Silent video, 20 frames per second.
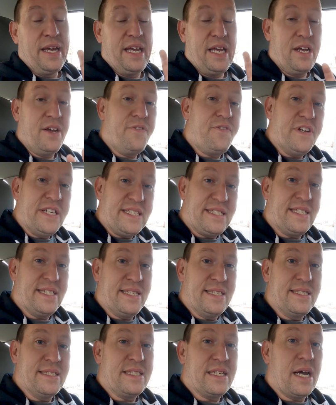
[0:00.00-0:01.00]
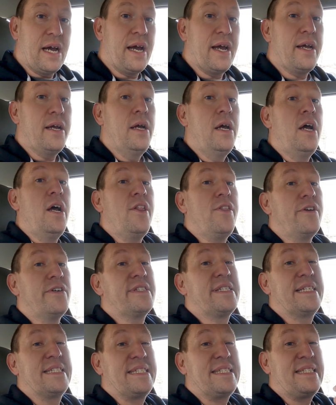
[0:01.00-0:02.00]
If it didn't die,
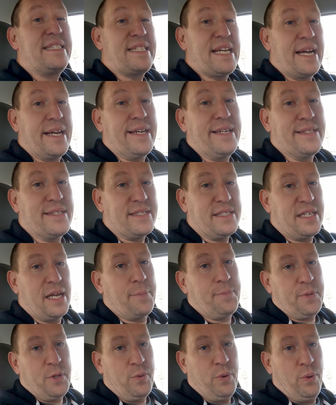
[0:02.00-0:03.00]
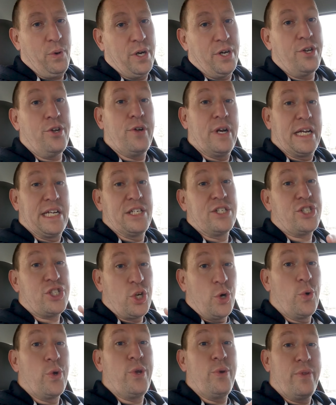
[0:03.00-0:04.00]
there's a second step that we want to do, and I'm going to
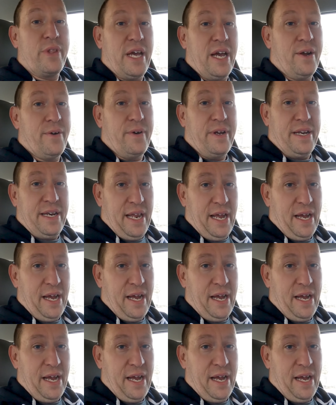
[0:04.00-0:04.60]
show you that right